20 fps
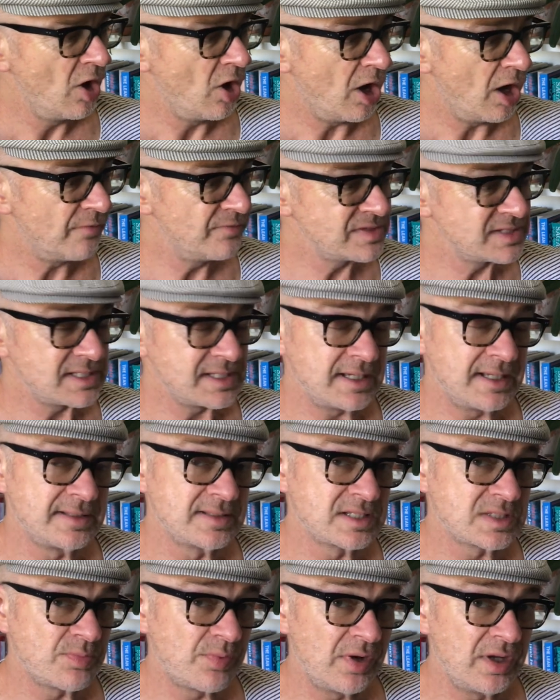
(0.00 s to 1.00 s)
Obviously in
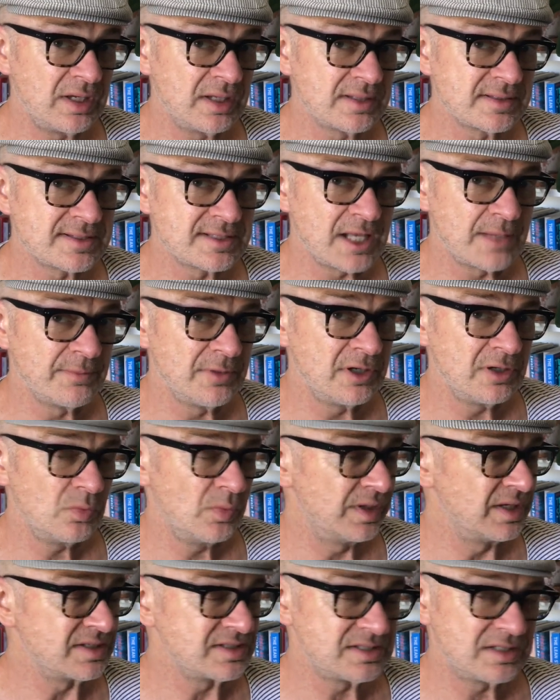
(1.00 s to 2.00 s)
spring and summer,
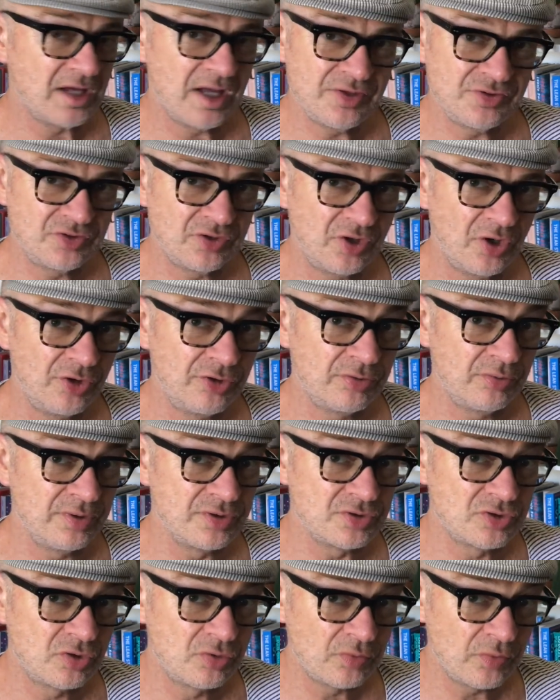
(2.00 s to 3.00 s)
when it starts to go through
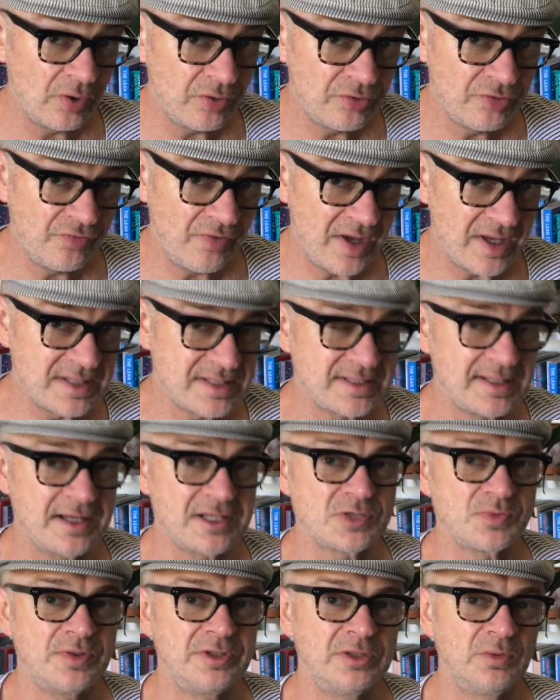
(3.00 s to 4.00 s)
its growth phase,
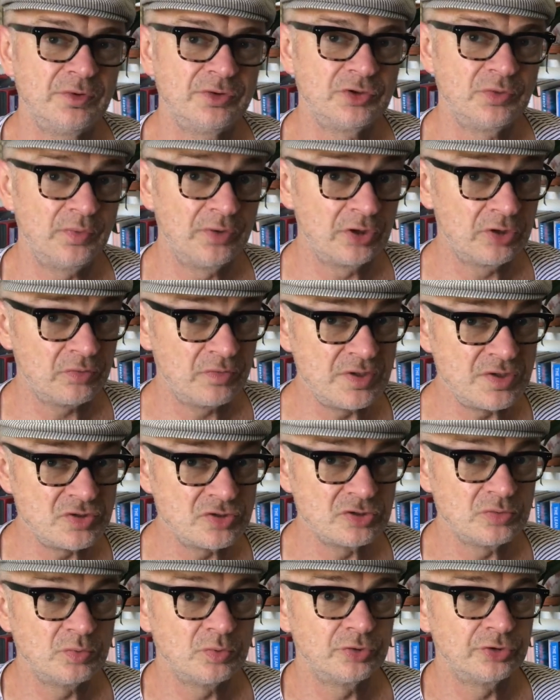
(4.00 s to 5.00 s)
that's when you want to increase
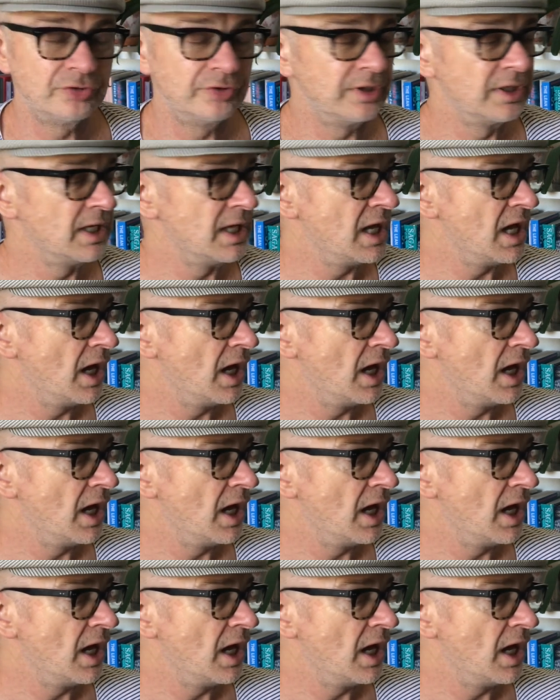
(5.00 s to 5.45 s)
your watering